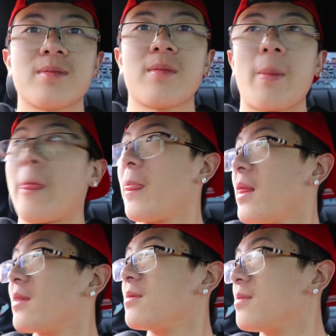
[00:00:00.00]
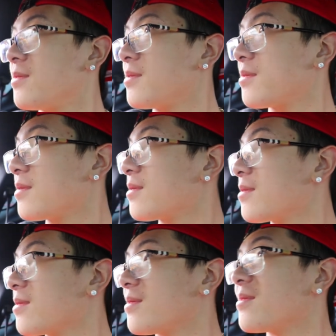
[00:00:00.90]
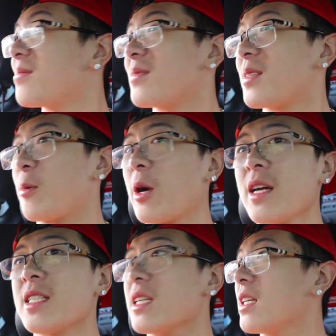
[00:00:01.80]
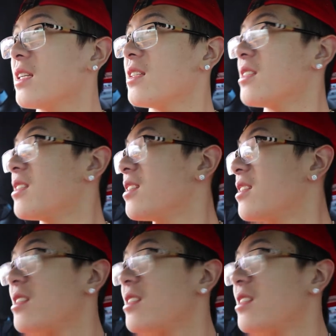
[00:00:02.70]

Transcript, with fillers: Dave yelled at me, so I have to wait here. Where is he? Behind you.